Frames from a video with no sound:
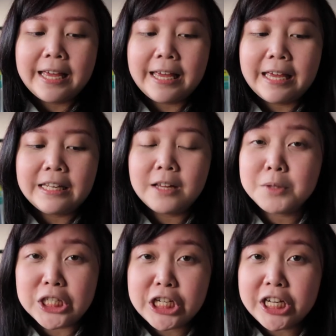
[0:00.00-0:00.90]
And I'm
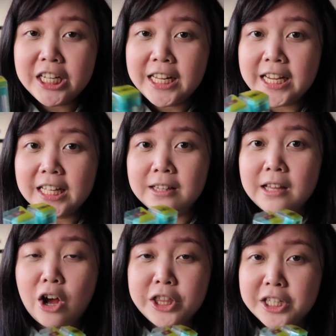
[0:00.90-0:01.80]
just gonna link it
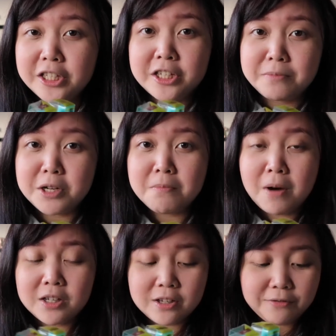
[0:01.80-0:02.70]
on the description
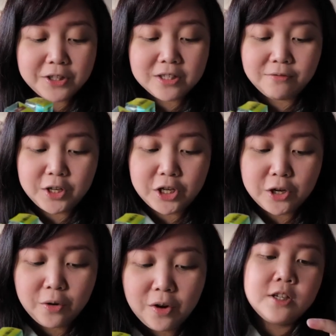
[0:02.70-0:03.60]
box of this video.